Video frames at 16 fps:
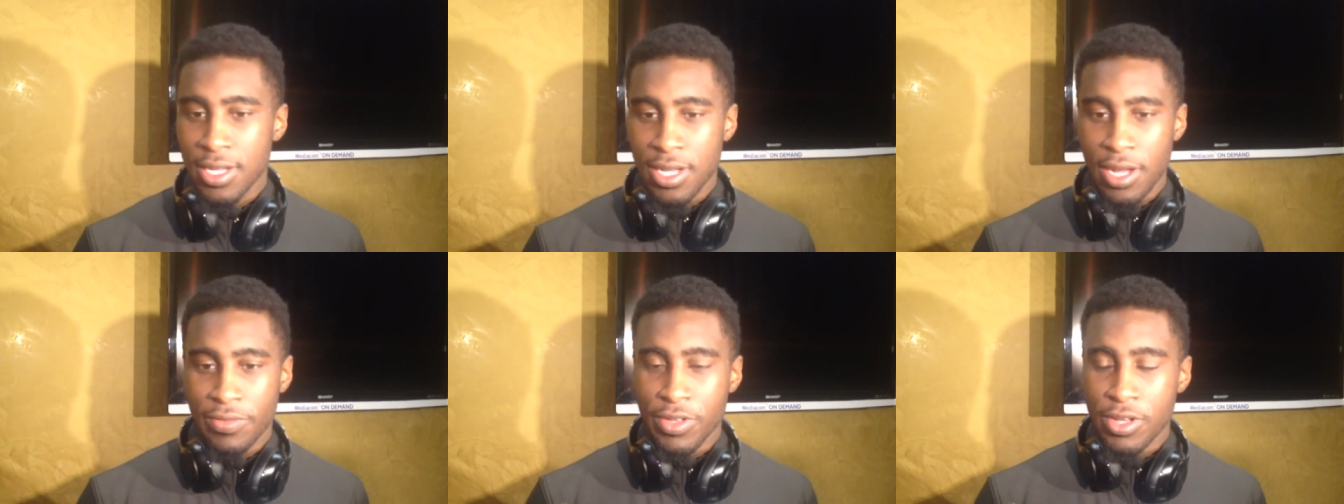
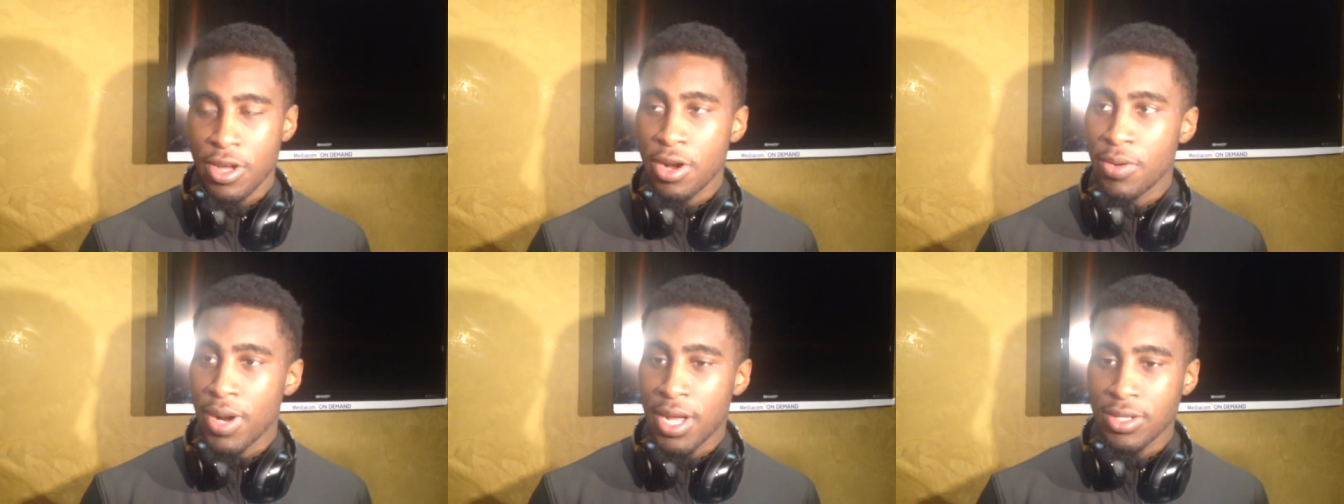of the
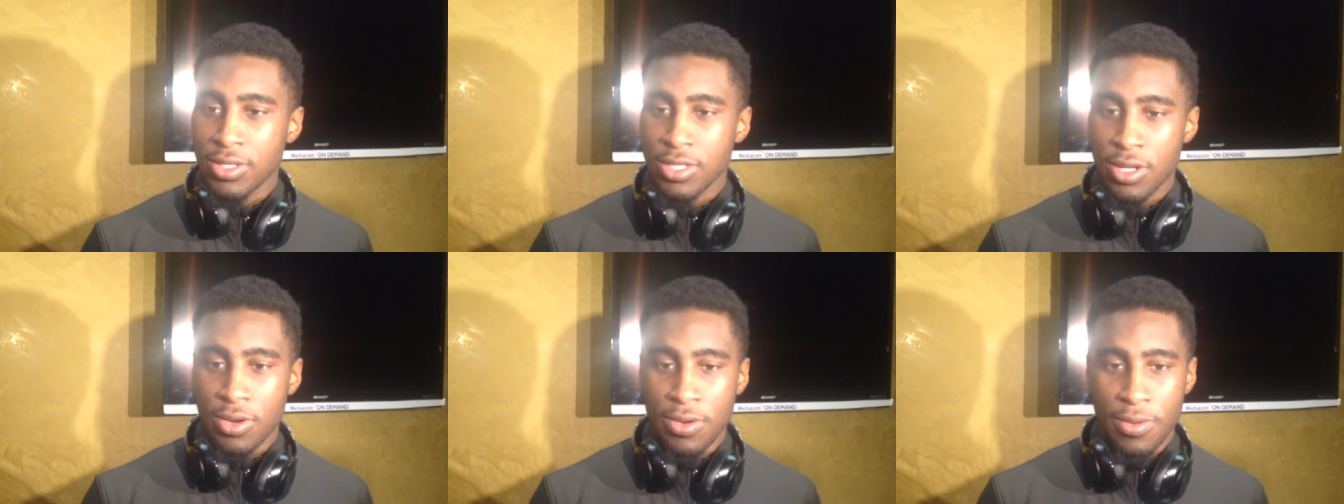go round.
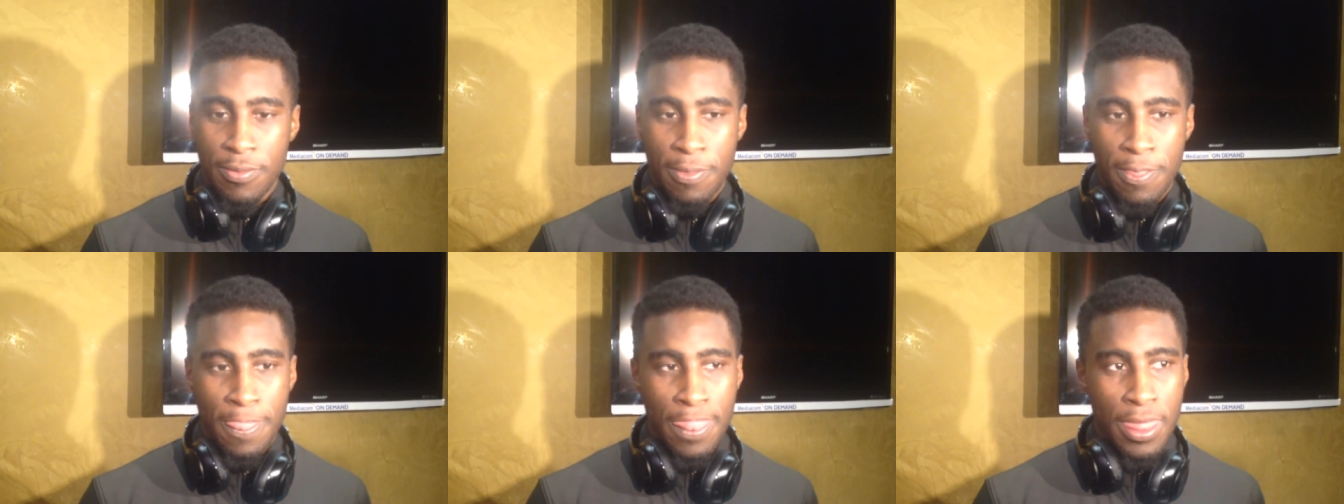So
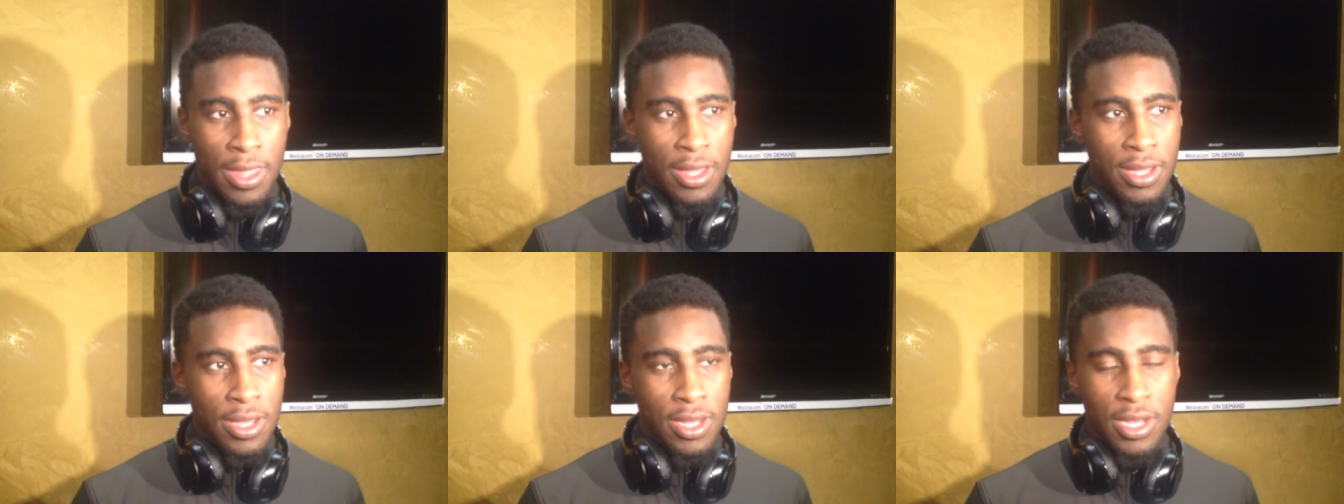
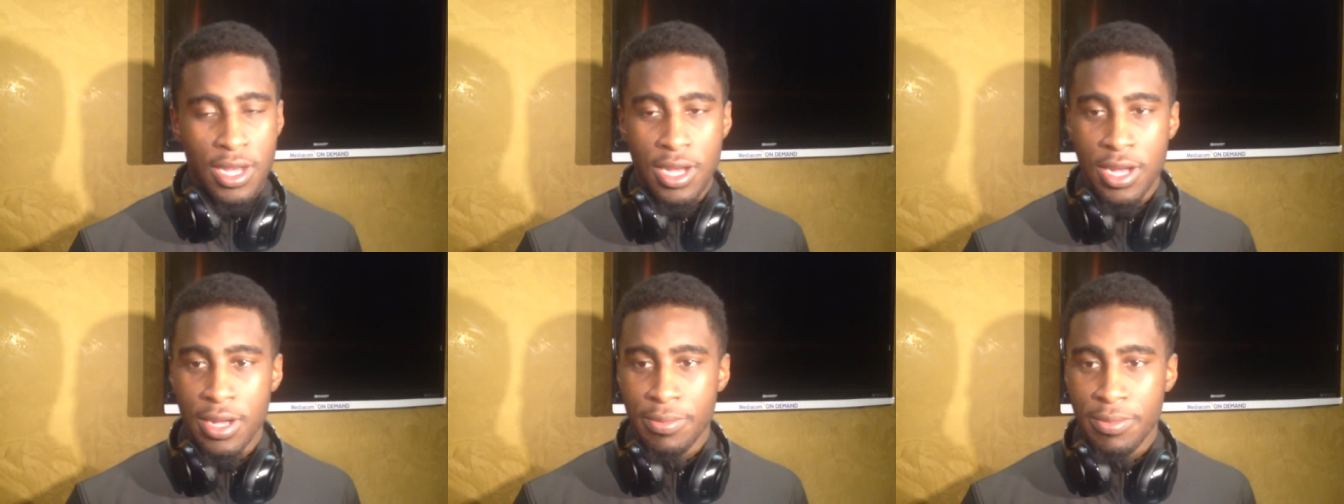
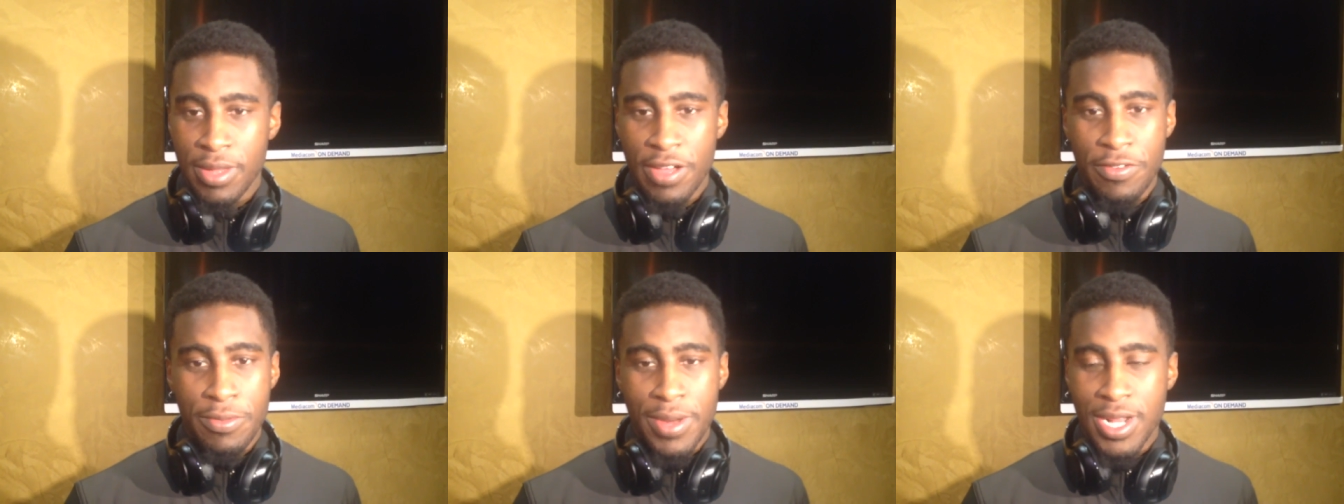um,
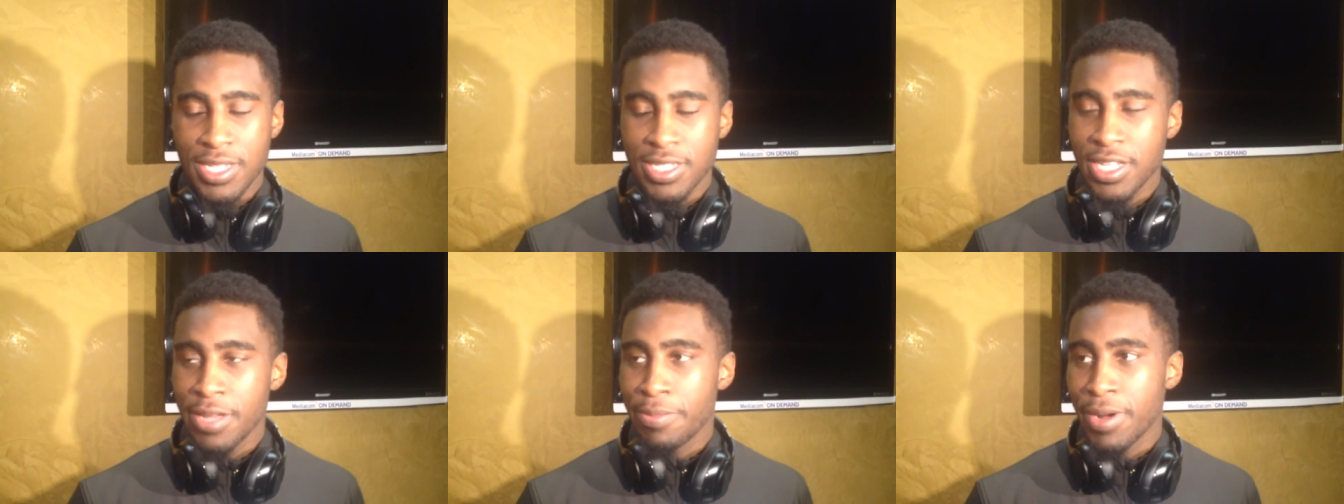everybody
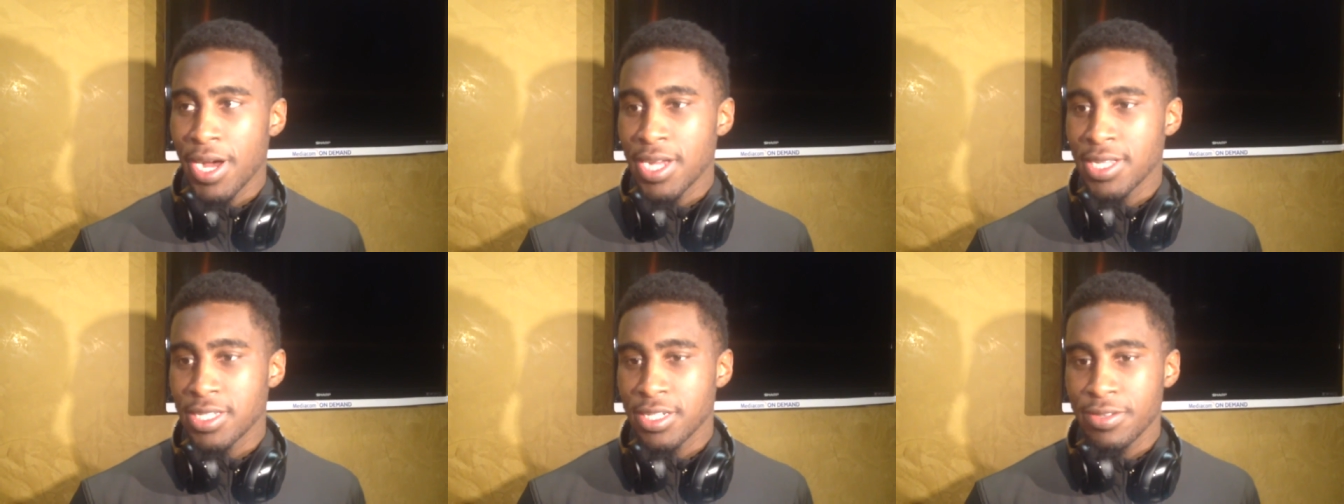stay
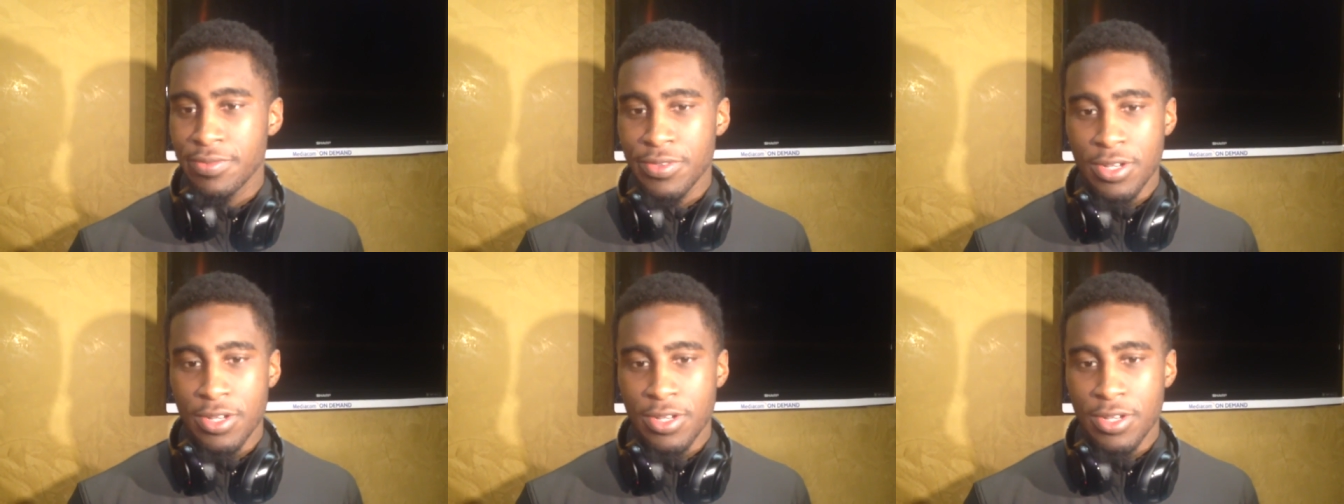positive.